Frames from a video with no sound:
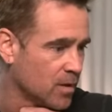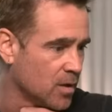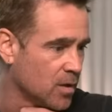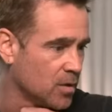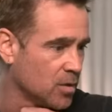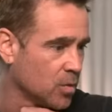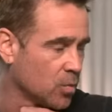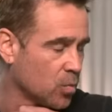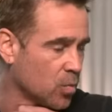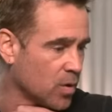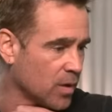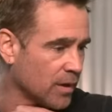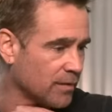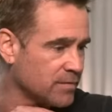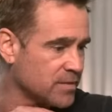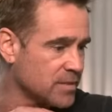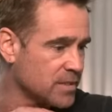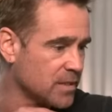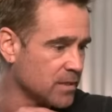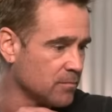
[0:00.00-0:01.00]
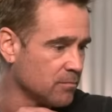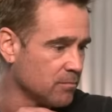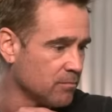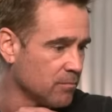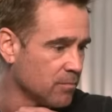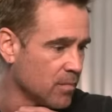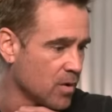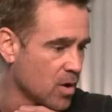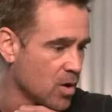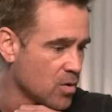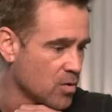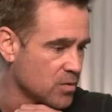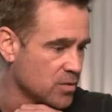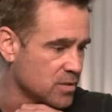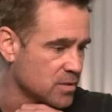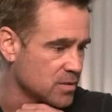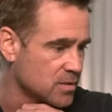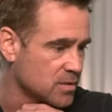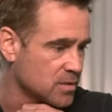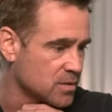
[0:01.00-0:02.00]
The one I've seen
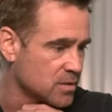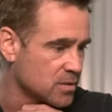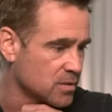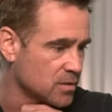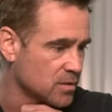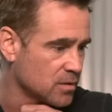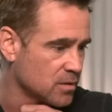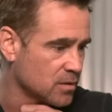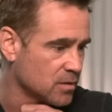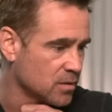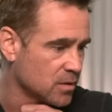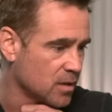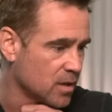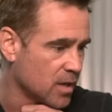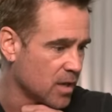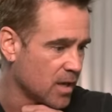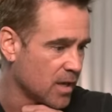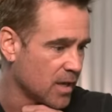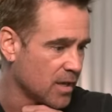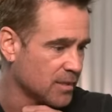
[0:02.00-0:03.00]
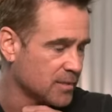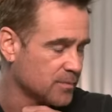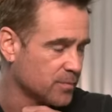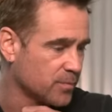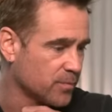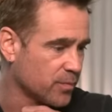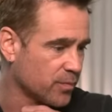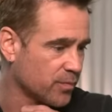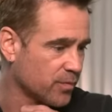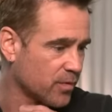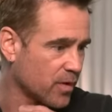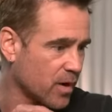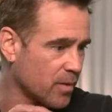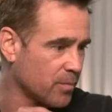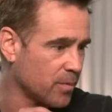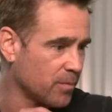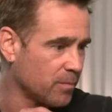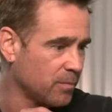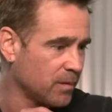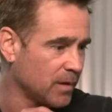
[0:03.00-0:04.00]
most is
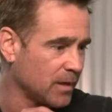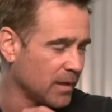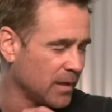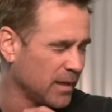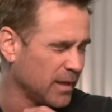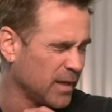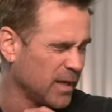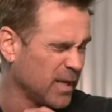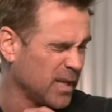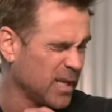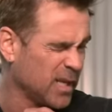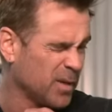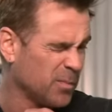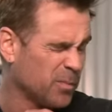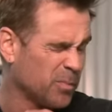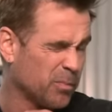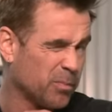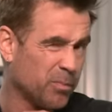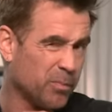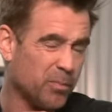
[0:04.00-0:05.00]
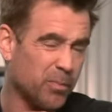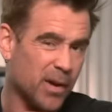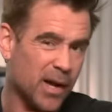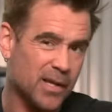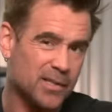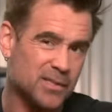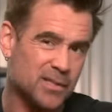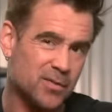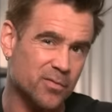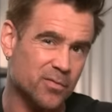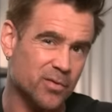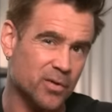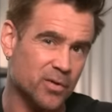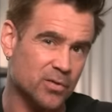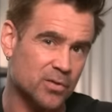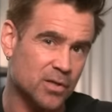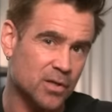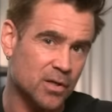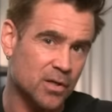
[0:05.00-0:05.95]
probably Back to the Future.